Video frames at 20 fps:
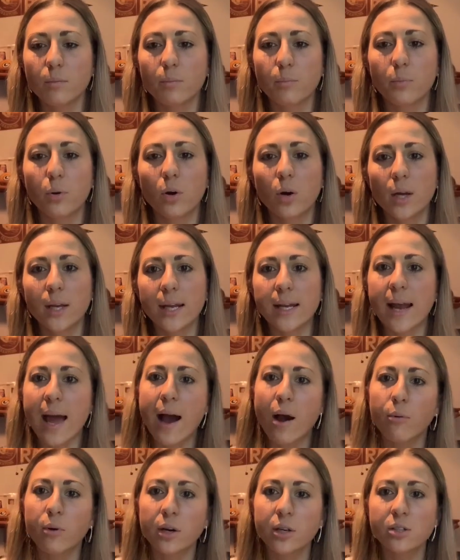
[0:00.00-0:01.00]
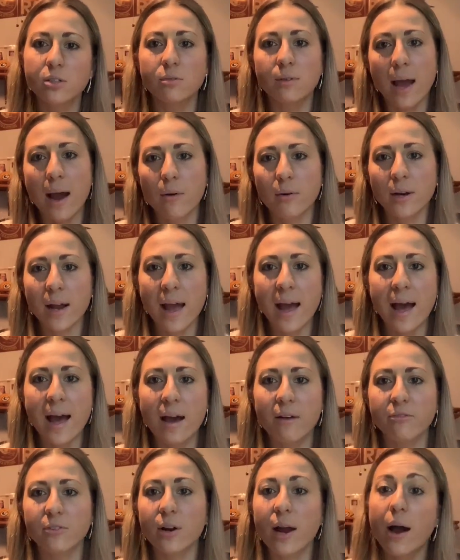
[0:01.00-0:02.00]
put an hour to an hour and a
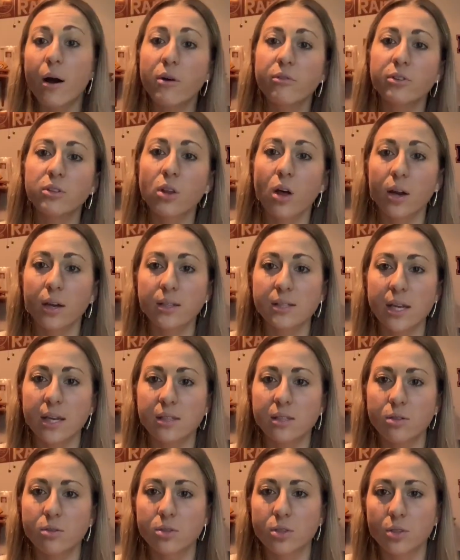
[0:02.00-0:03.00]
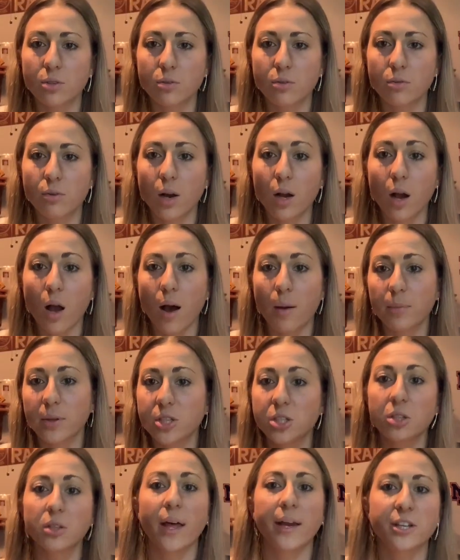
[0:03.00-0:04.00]
half or however long it takes you to
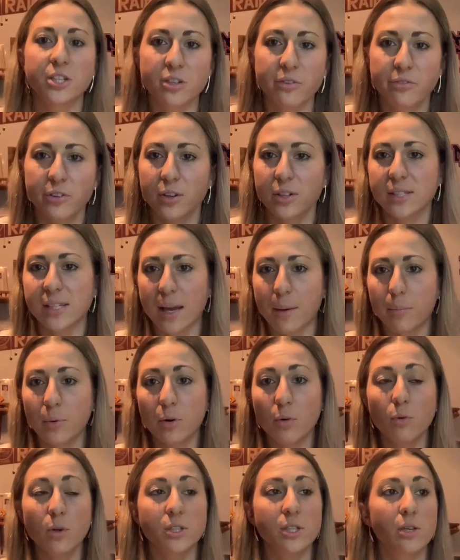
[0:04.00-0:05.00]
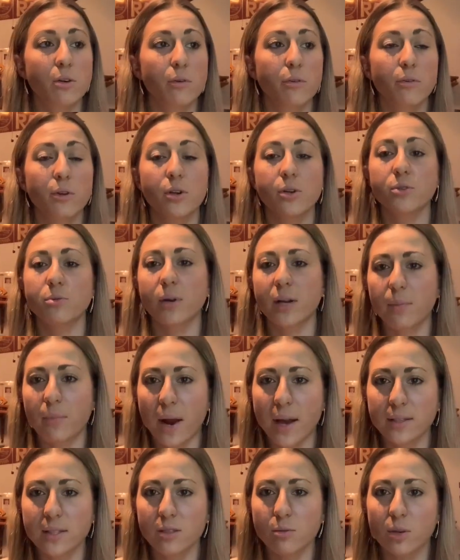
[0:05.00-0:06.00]
accomplish a lecture, for example, or to go through your 20
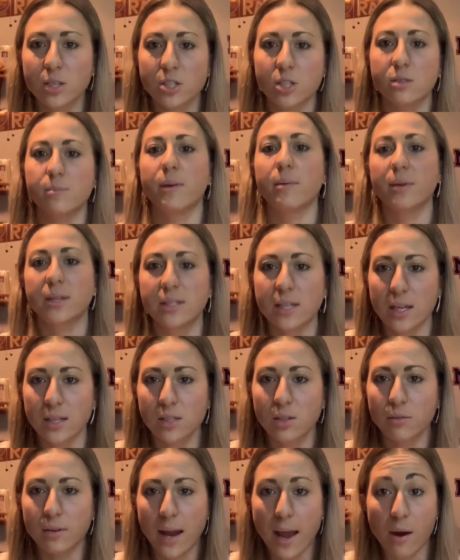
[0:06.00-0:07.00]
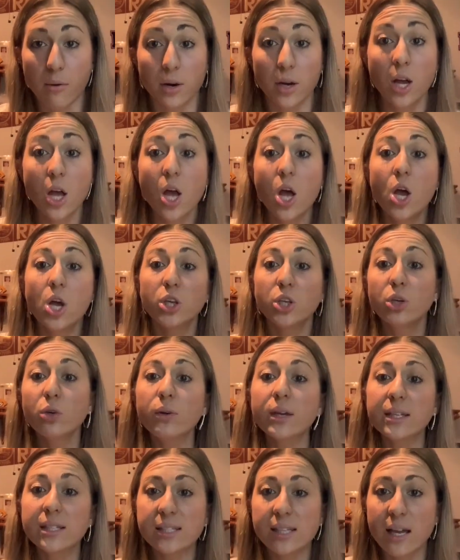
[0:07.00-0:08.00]
practice questions, maybe it takes you an hour. You
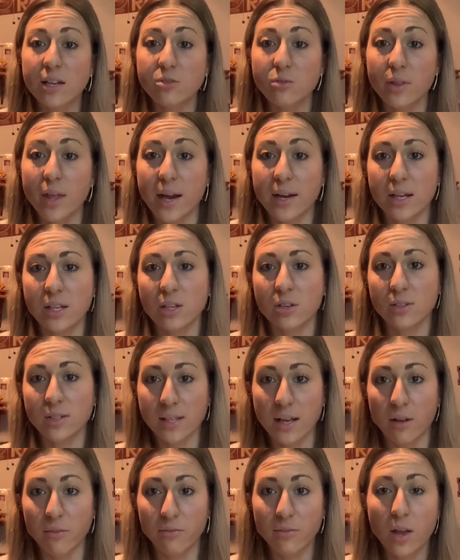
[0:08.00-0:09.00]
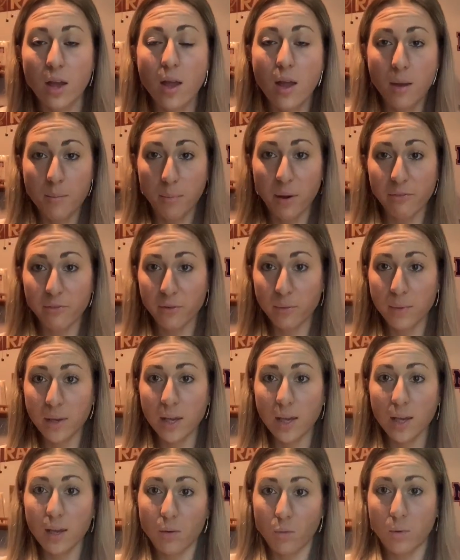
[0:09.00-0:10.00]
can schedule that in yourself. But for
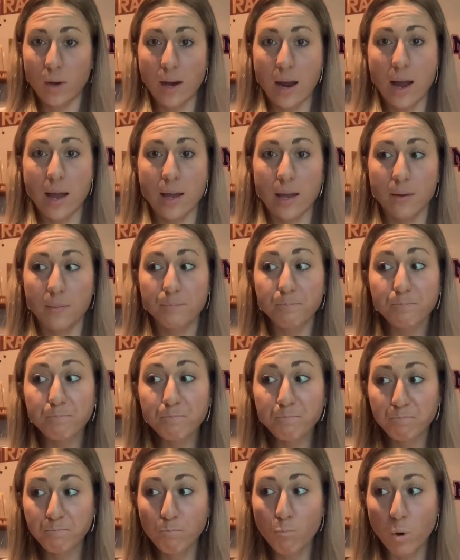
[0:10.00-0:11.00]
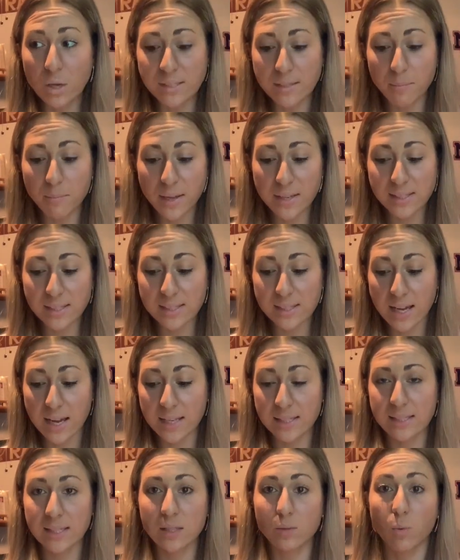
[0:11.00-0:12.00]
me, when I was in basic
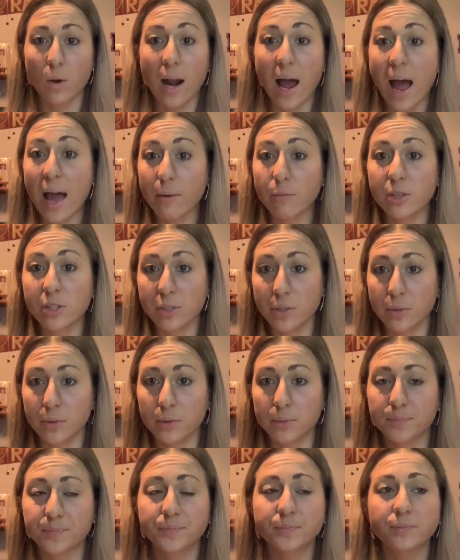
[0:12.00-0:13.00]
sciences, what I would do